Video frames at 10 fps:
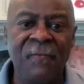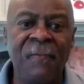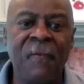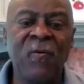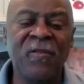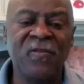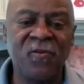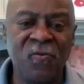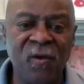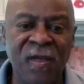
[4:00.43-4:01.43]
We went to
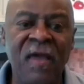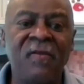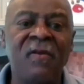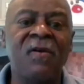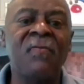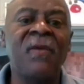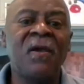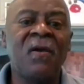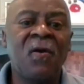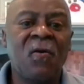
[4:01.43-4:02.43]
school together.
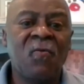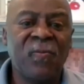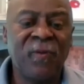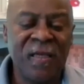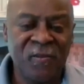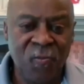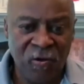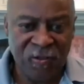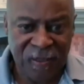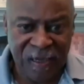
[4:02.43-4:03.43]
We played
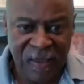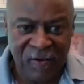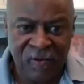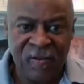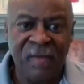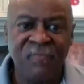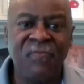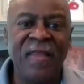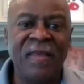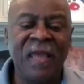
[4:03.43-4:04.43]
sports together
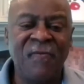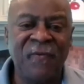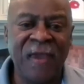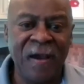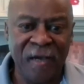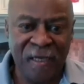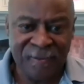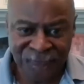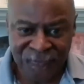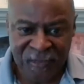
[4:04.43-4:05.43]
by the name of Gary.
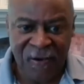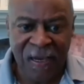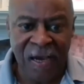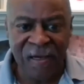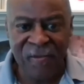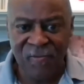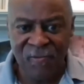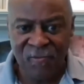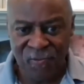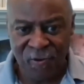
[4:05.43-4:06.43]
Now, Gary
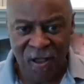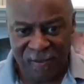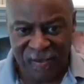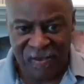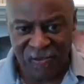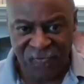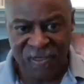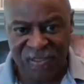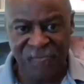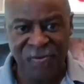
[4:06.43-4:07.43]
brought this
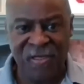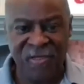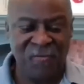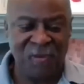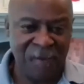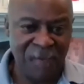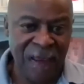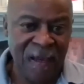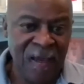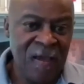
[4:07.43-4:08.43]
recipe to me.
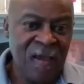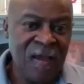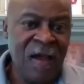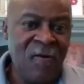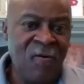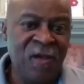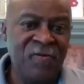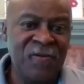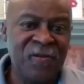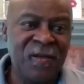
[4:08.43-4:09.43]
Now, it
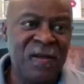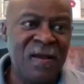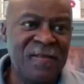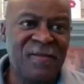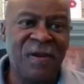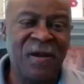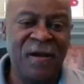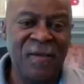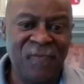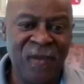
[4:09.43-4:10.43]
was
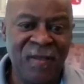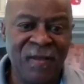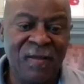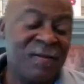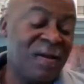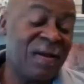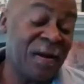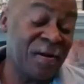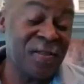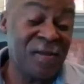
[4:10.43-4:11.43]
customary,
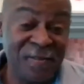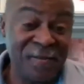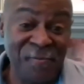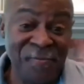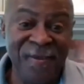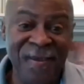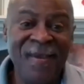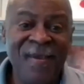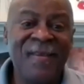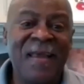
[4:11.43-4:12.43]
Gary's custom,
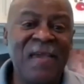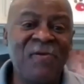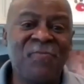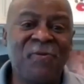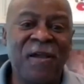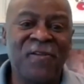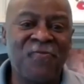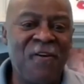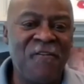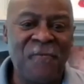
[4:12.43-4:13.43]
that he would bring a
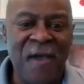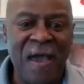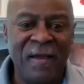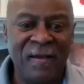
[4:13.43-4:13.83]
12-pack,